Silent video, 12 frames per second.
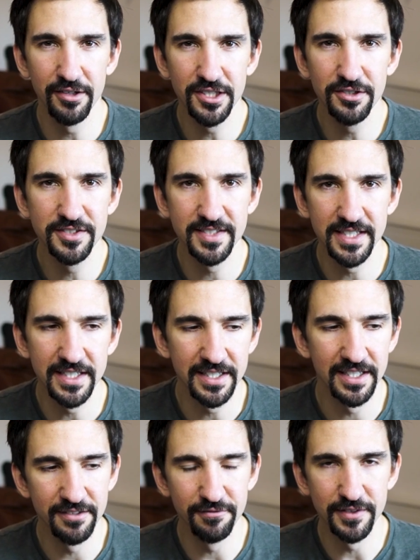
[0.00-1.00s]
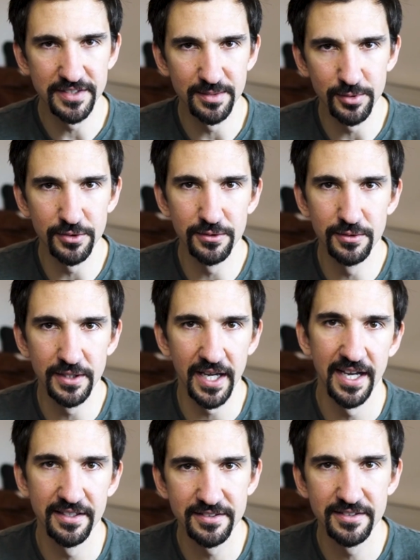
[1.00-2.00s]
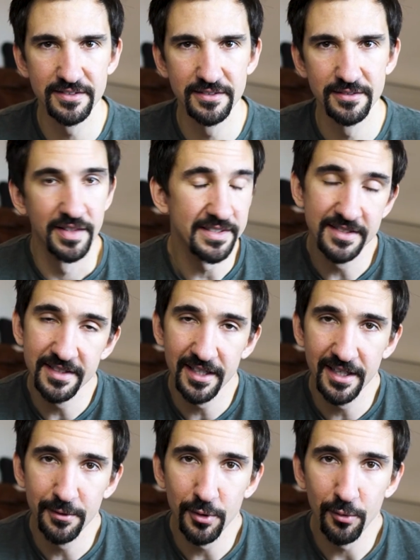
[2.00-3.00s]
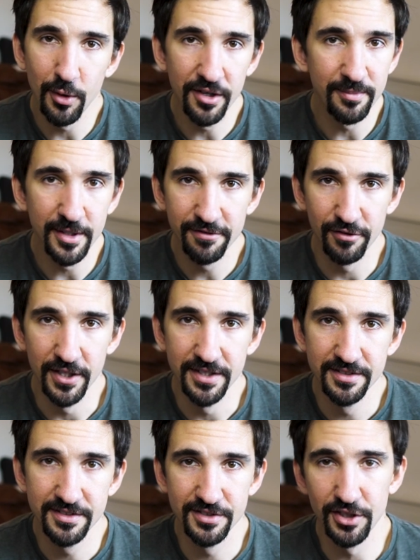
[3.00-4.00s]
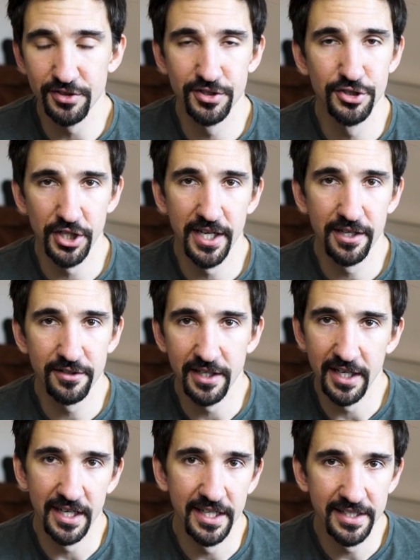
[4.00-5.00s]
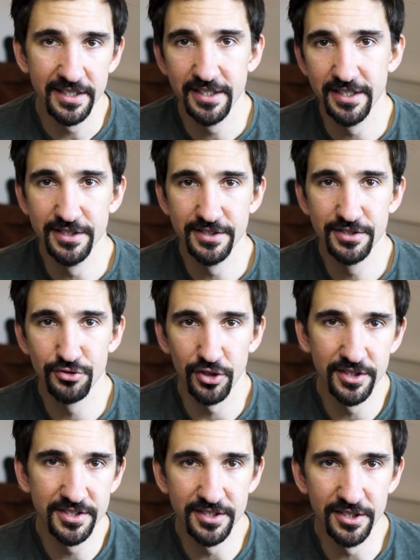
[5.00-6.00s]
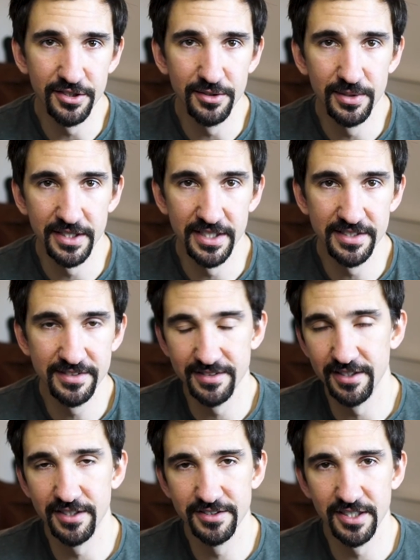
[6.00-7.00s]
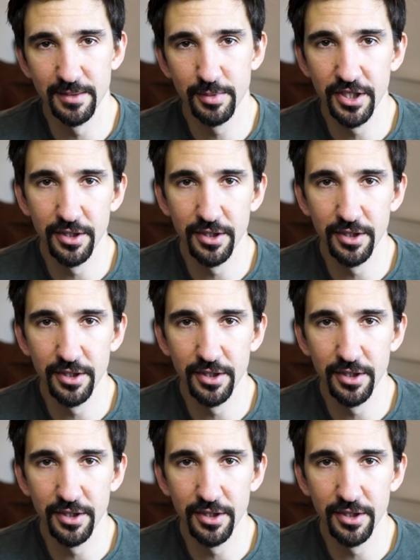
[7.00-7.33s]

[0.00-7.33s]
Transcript: How do you see an invisible gas? That's exactly what one of my friends, Dr. Xiao Ai, is trying to do in his startup